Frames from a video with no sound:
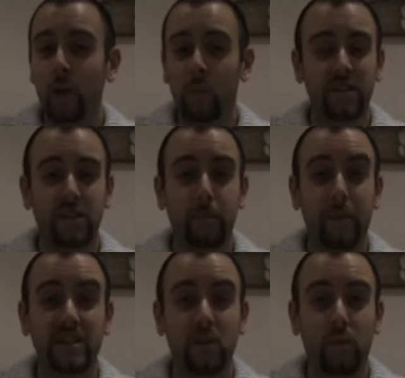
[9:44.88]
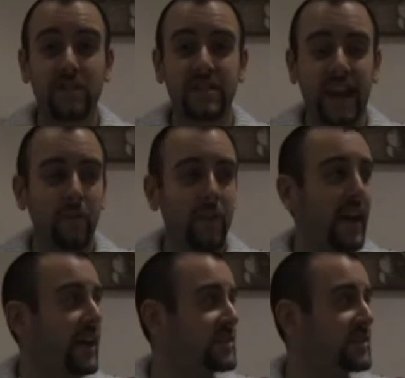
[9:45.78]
one of the better ones out there.